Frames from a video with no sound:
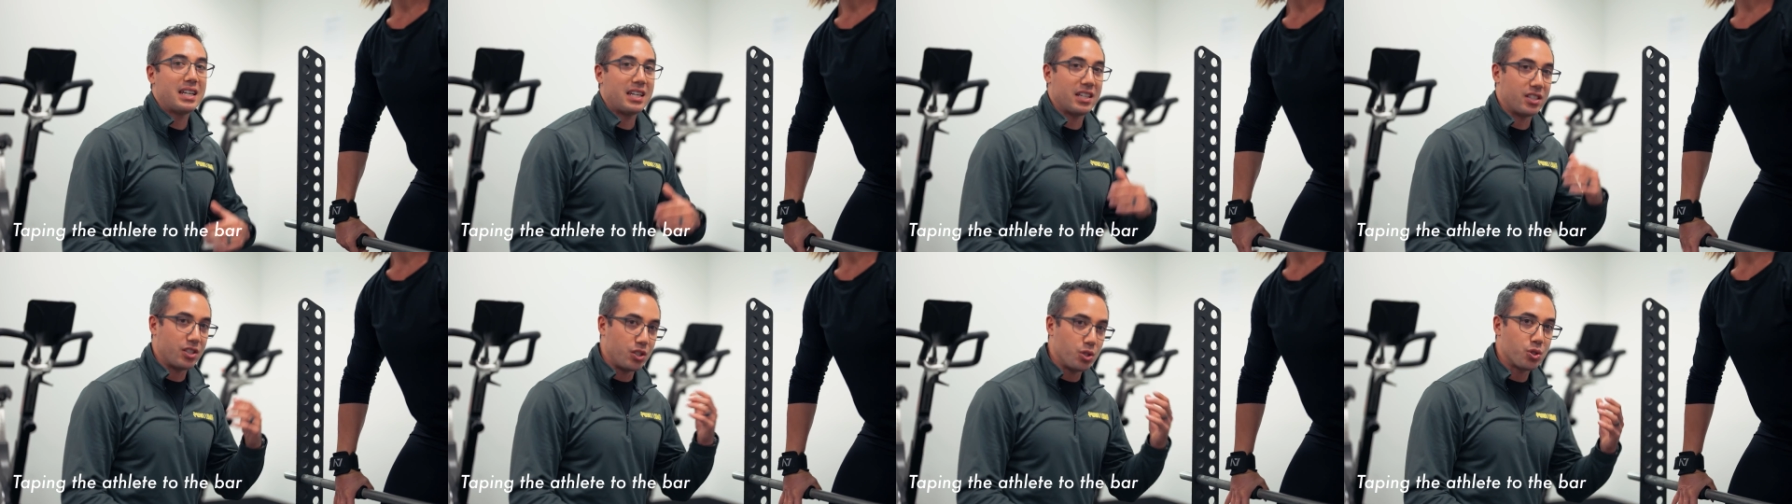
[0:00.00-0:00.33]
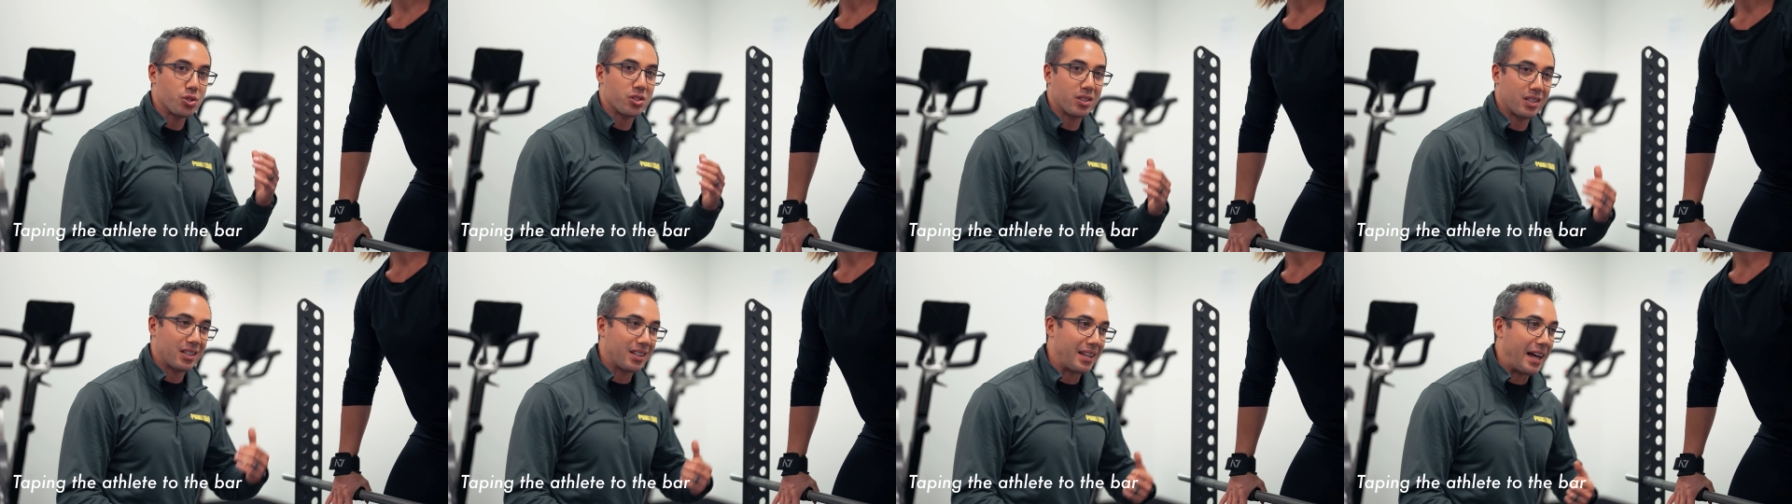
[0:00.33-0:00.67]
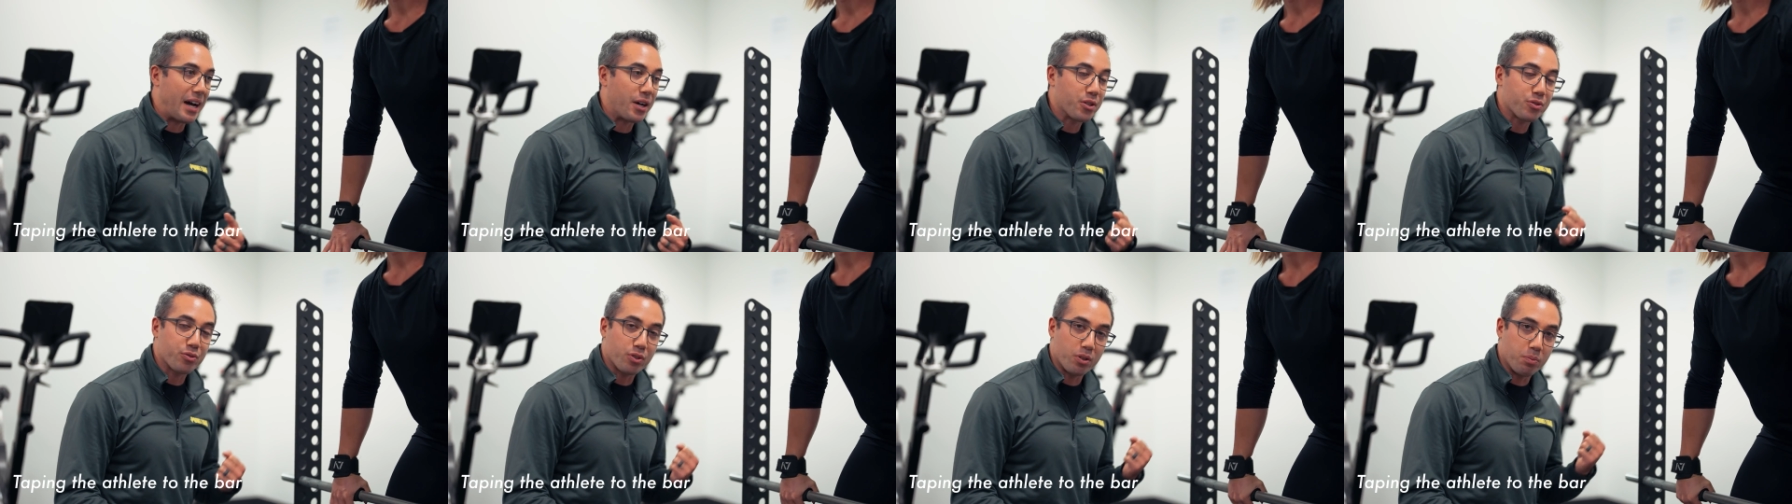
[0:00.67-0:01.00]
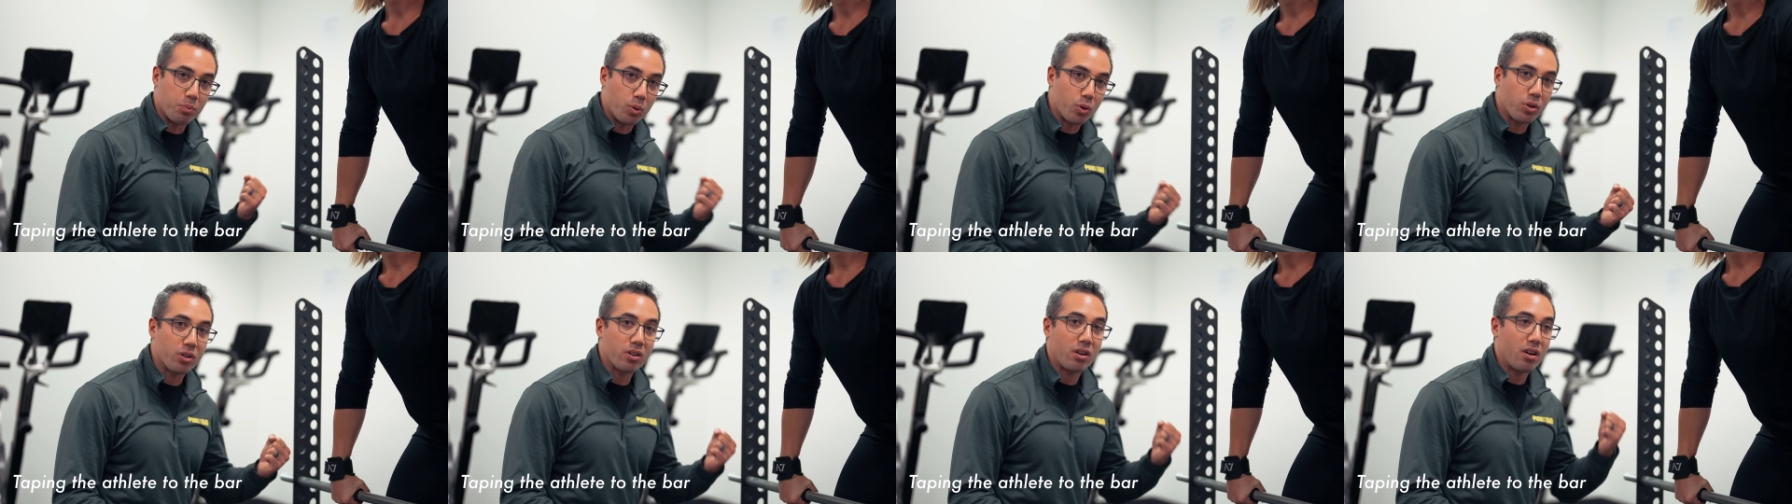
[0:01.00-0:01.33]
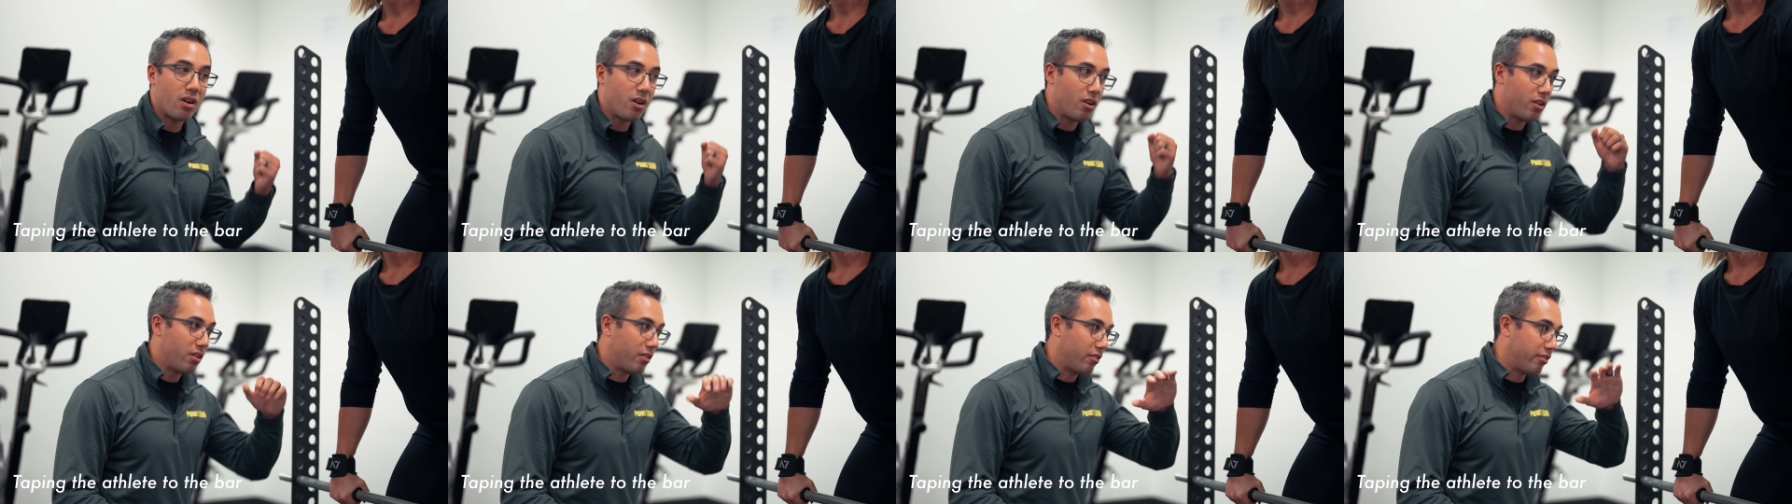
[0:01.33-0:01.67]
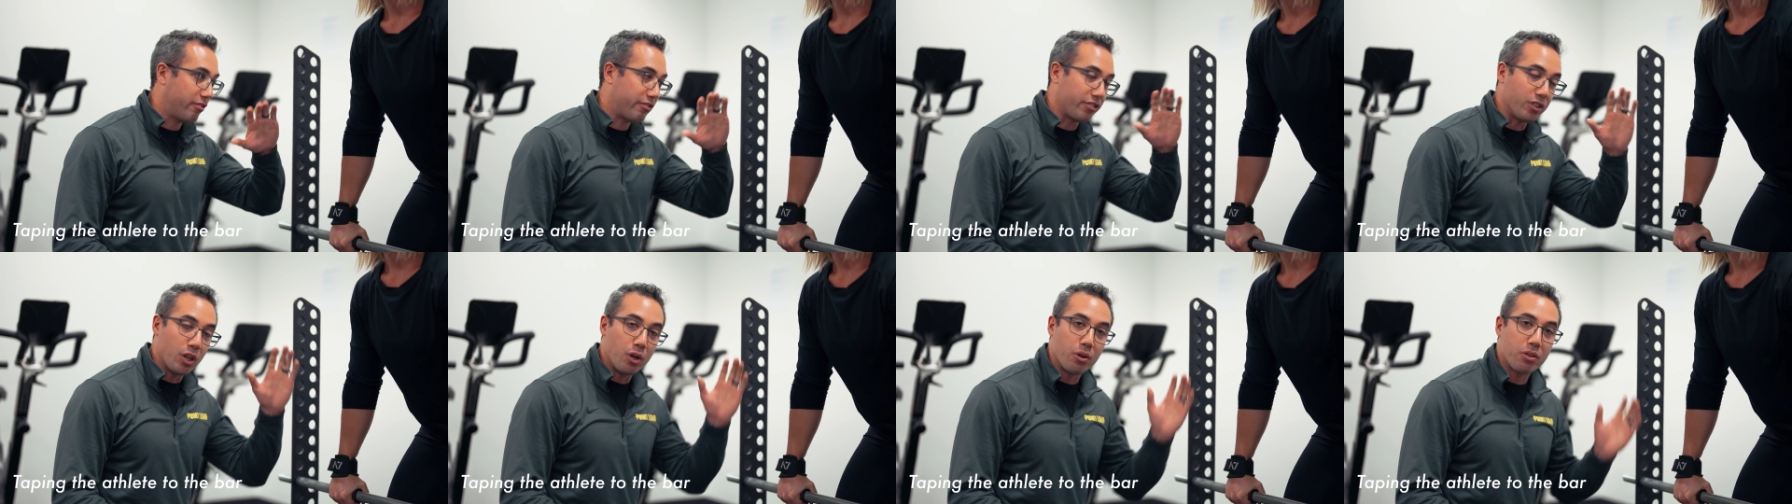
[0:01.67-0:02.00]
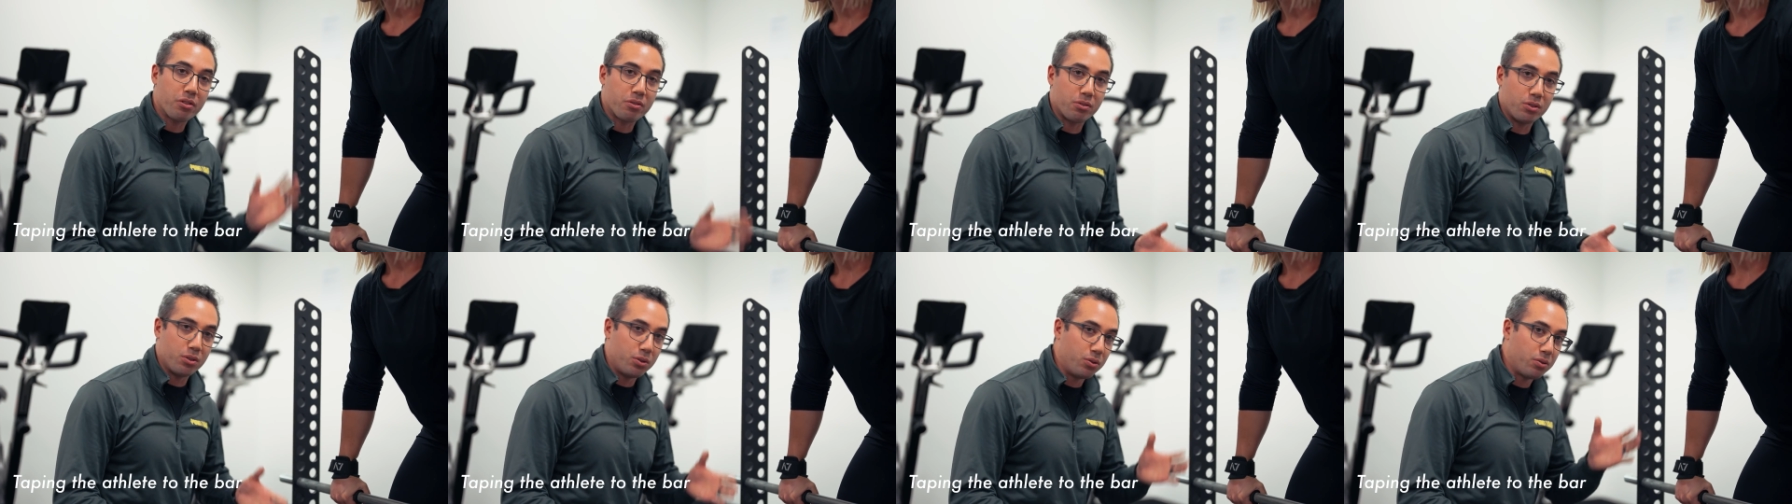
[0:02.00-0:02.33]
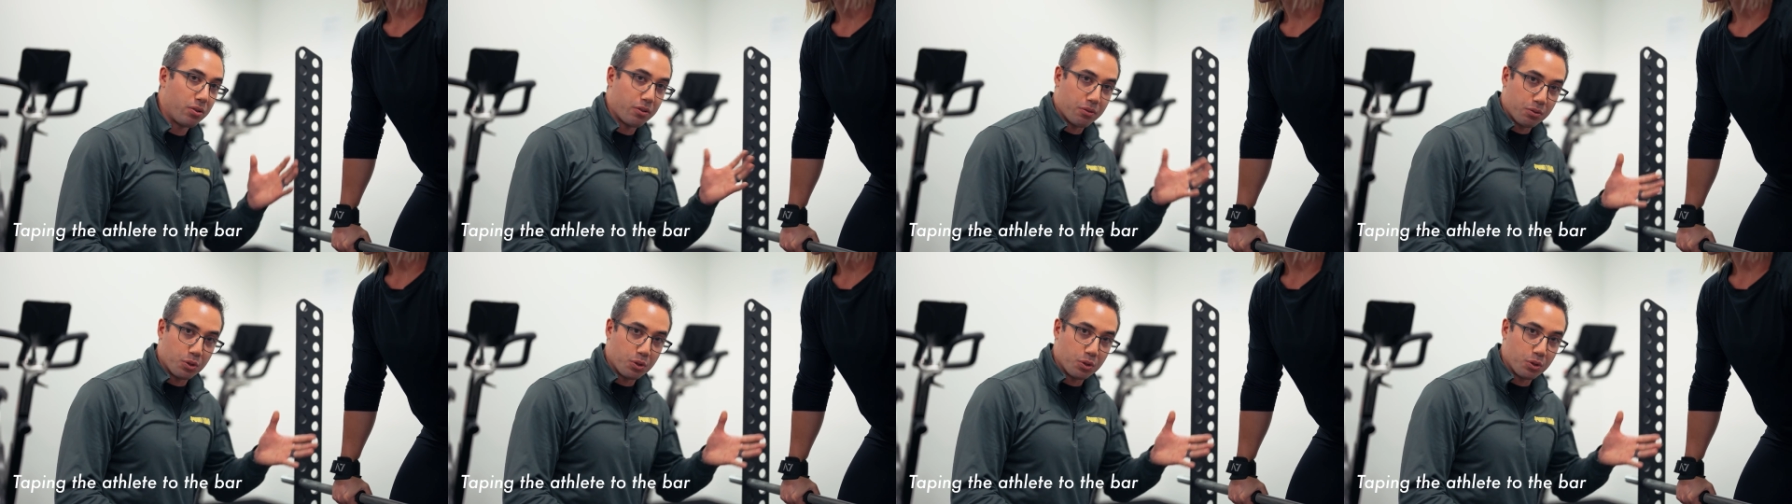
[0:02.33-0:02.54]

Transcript: it usually allows for more flow through,